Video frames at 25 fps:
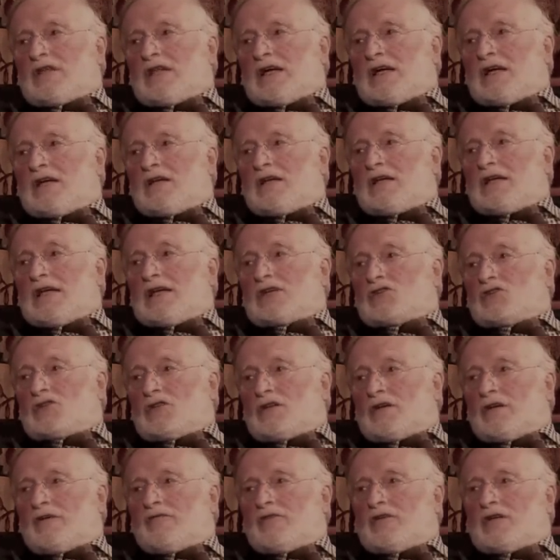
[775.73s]
there and
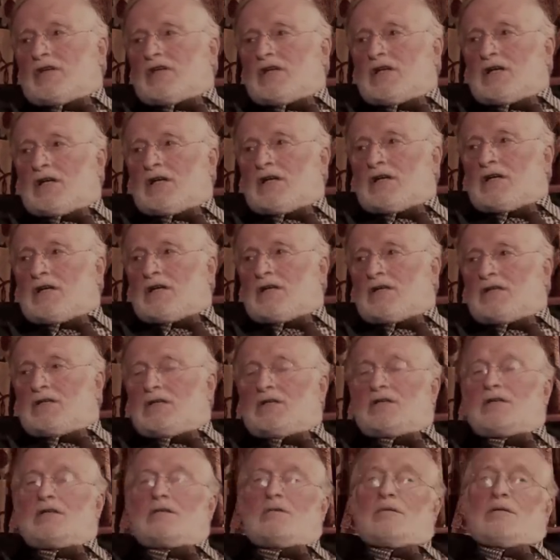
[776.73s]
lecture every year.
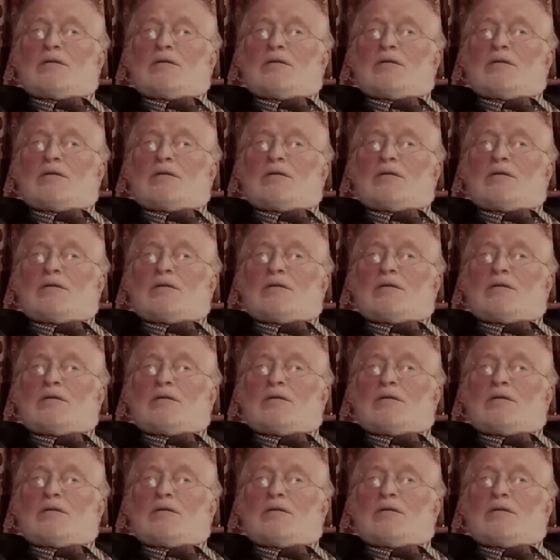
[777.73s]
And